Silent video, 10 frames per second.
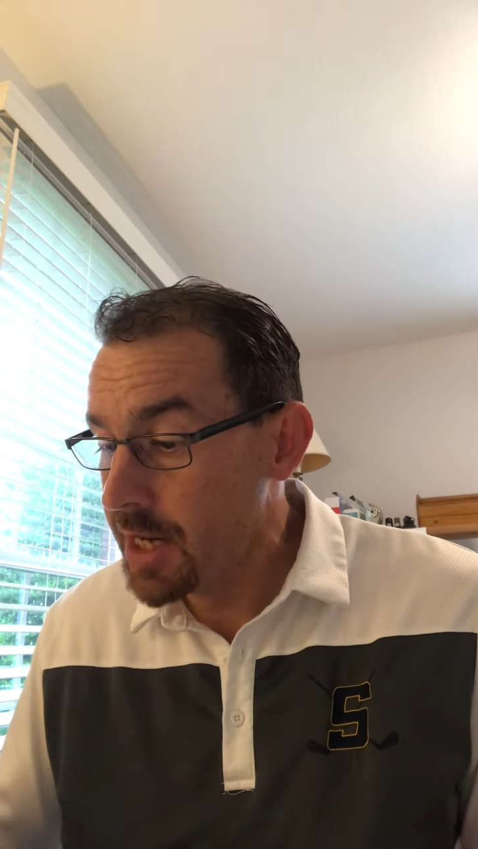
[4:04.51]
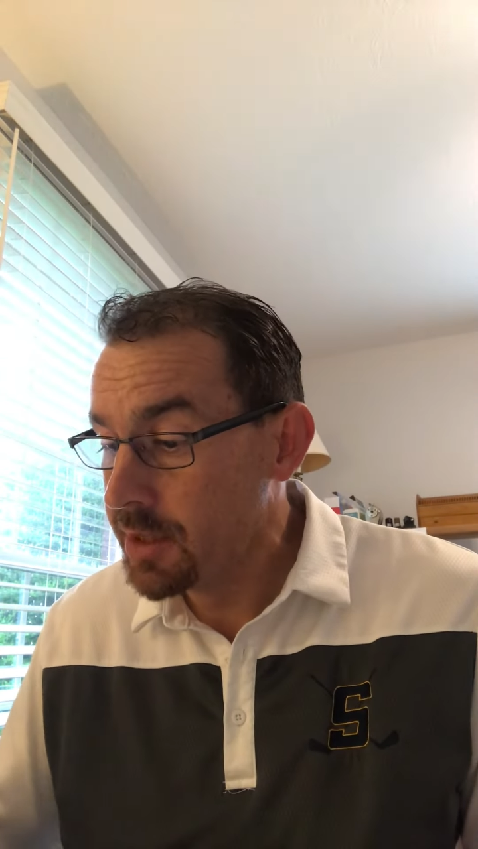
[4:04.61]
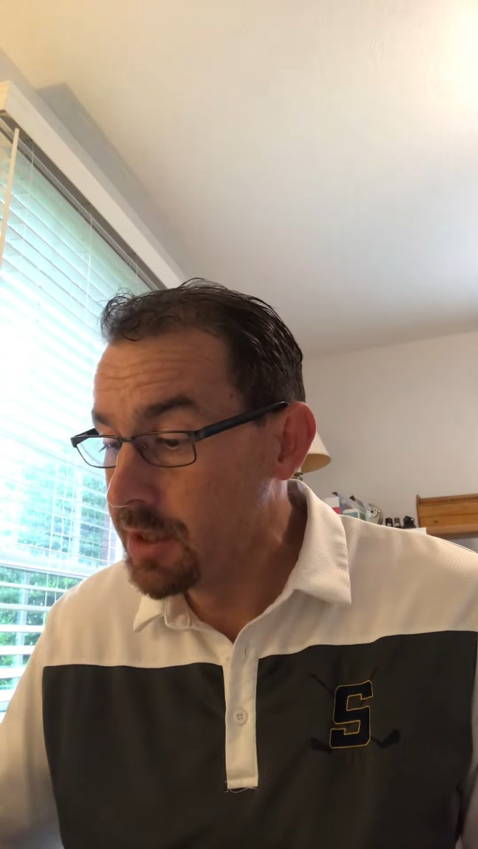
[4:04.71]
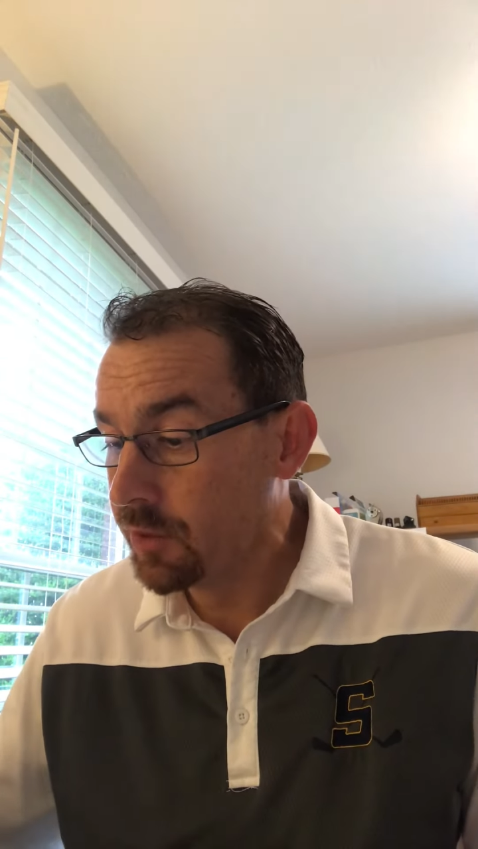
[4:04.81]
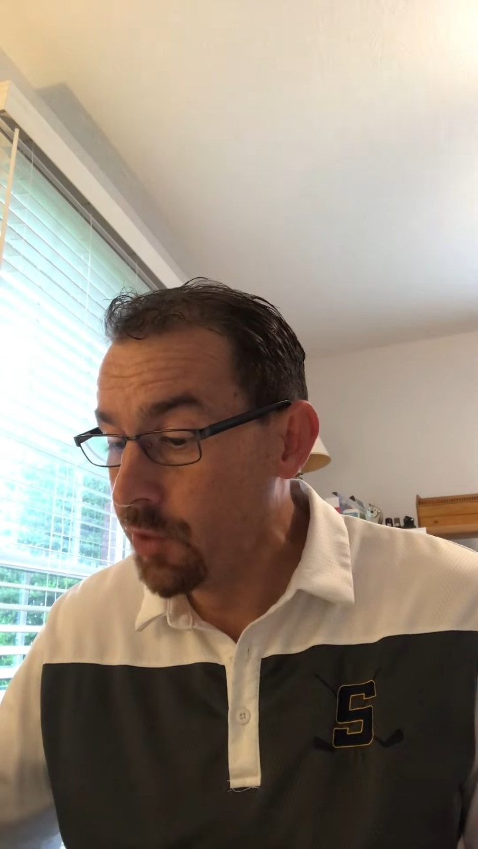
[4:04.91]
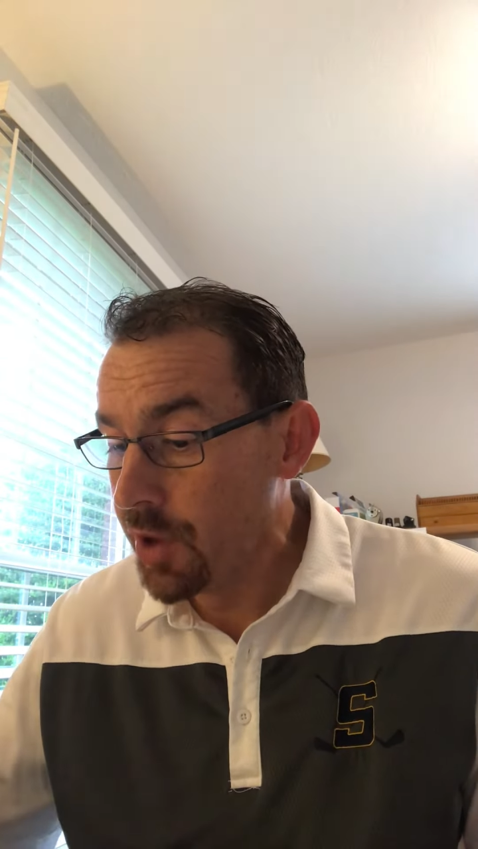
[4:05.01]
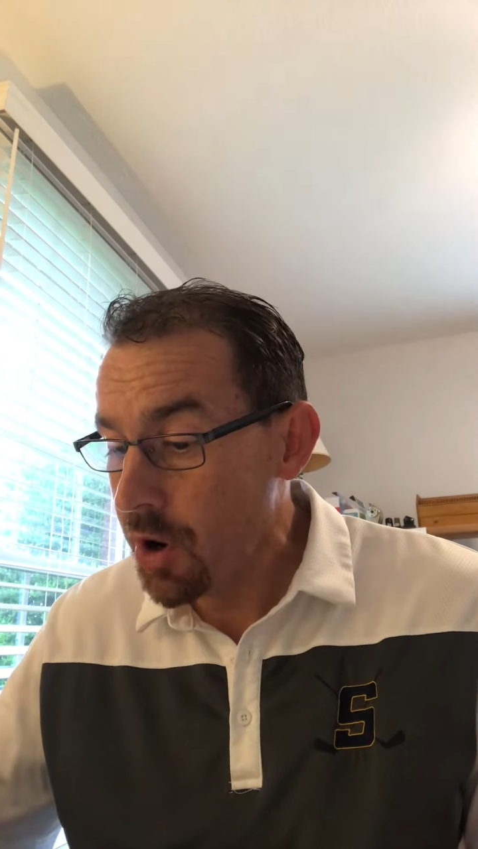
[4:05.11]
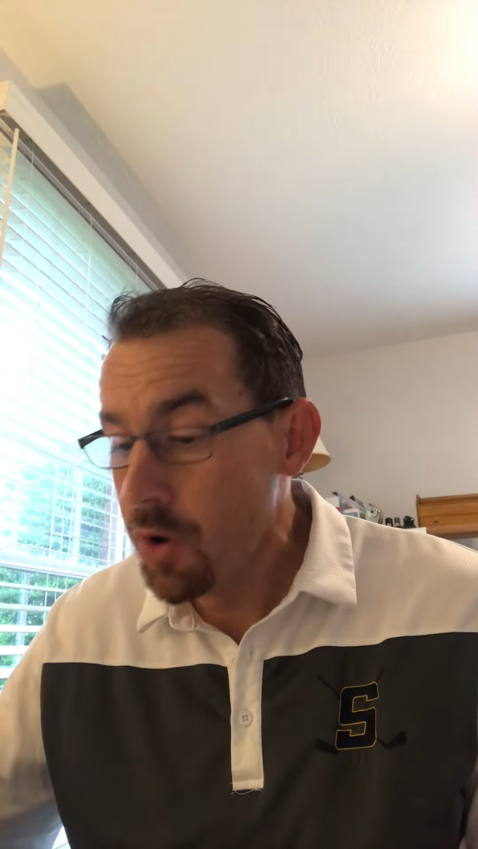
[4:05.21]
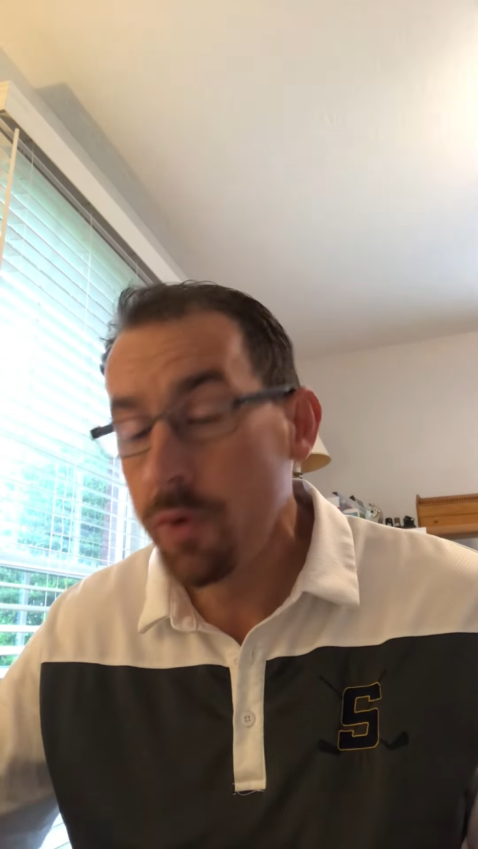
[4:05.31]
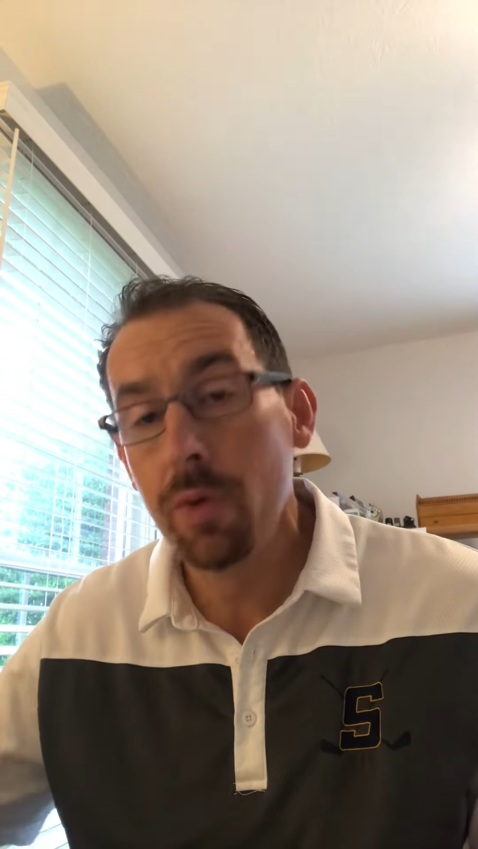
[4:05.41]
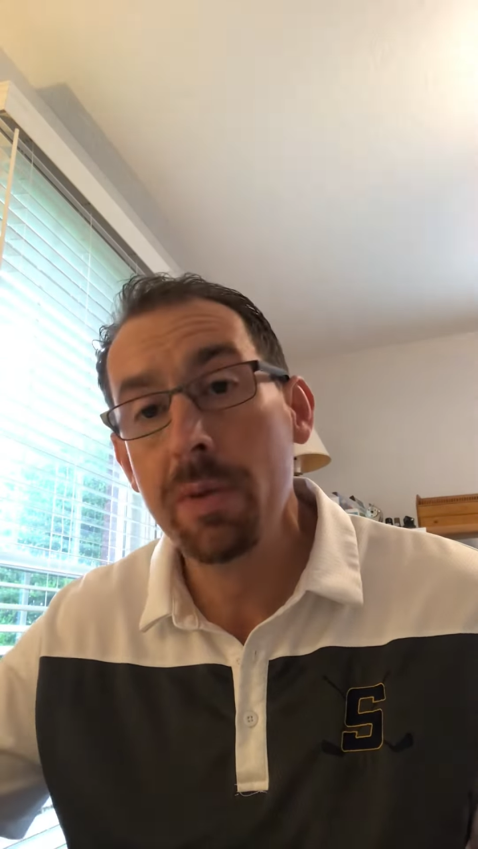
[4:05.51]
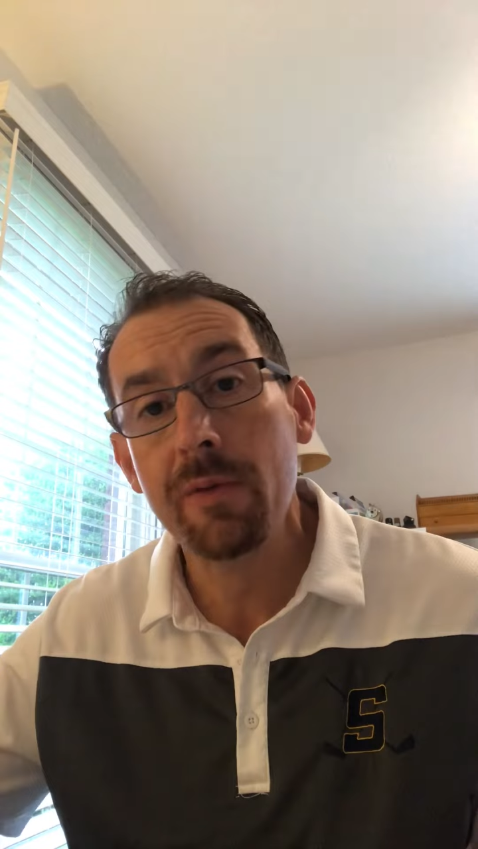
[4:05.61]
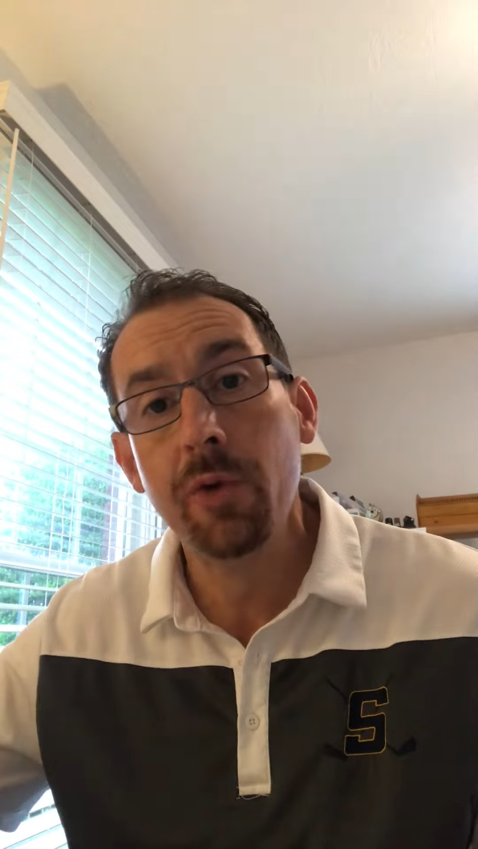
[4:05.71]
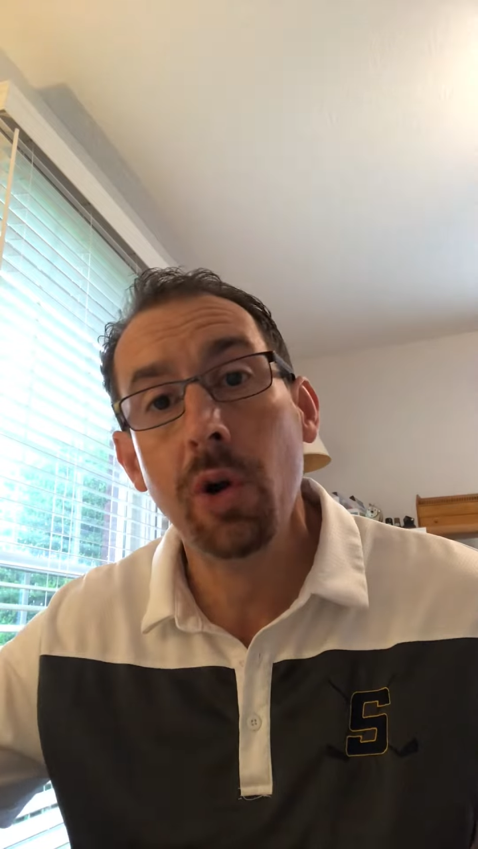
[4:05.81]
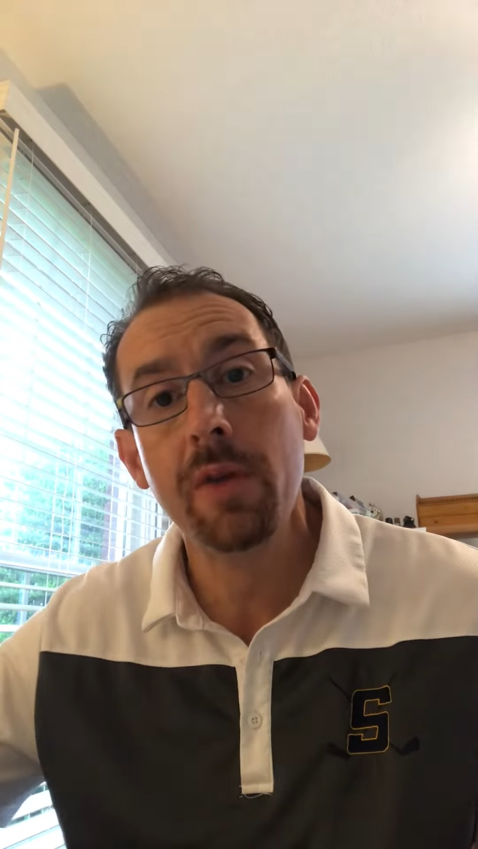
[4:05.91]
it says, For the earth will be full